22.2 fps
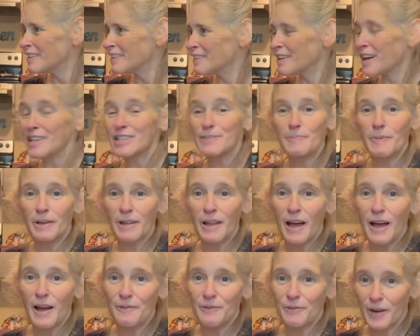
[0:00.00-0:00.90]
That's my
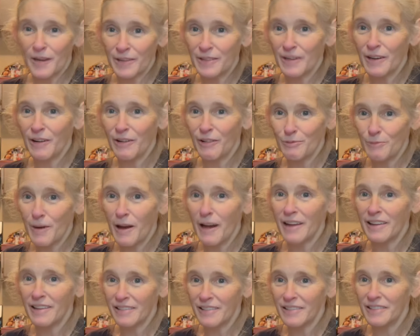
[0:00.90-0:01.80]
life right there,
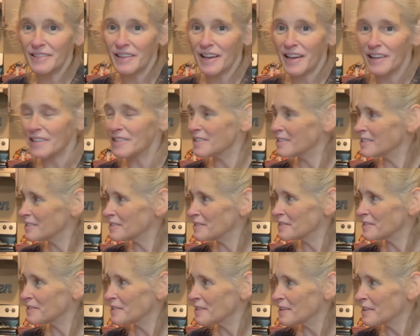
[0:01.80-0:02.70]
everybody. That,
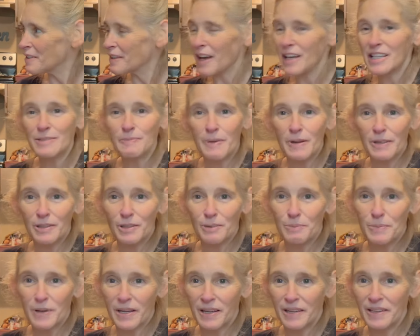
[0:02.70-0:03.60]
that's my little
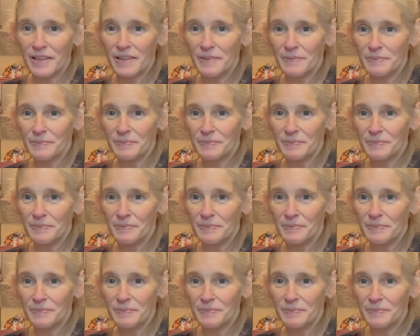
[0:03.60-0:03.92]
buddy.